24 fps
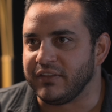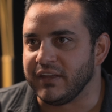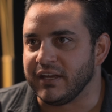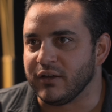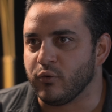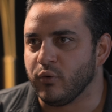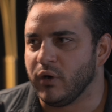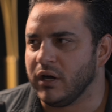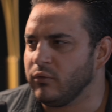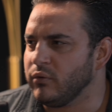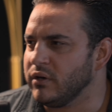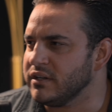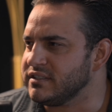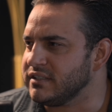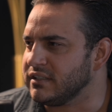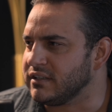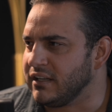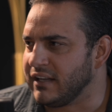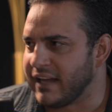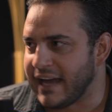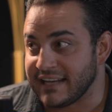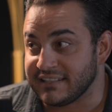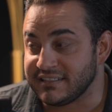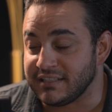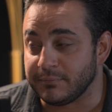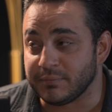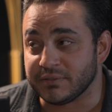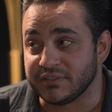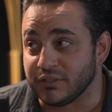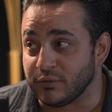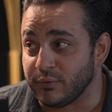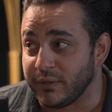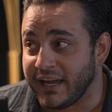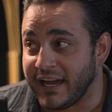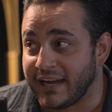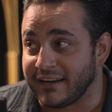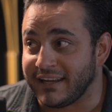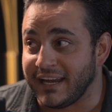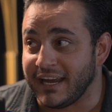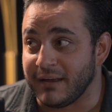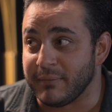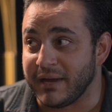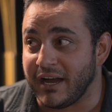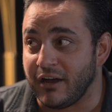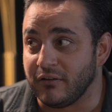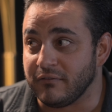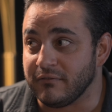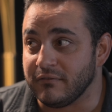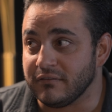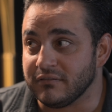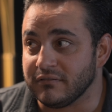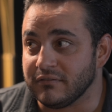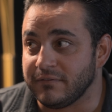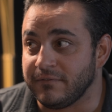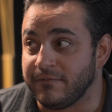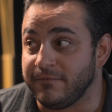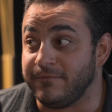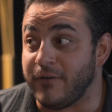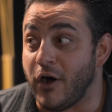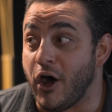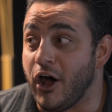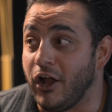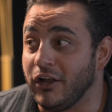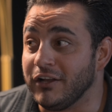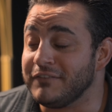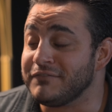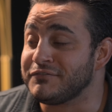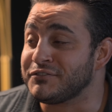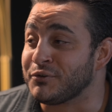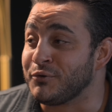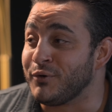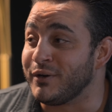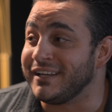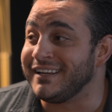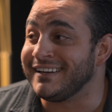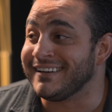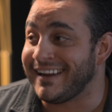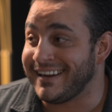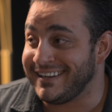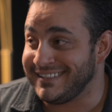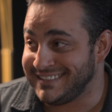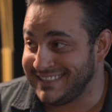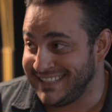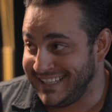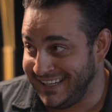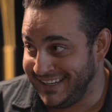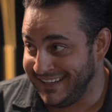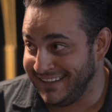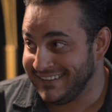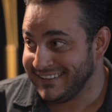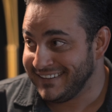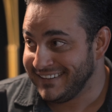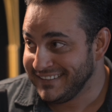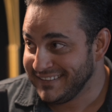think what was it? The last episode we had came out fall of 2019.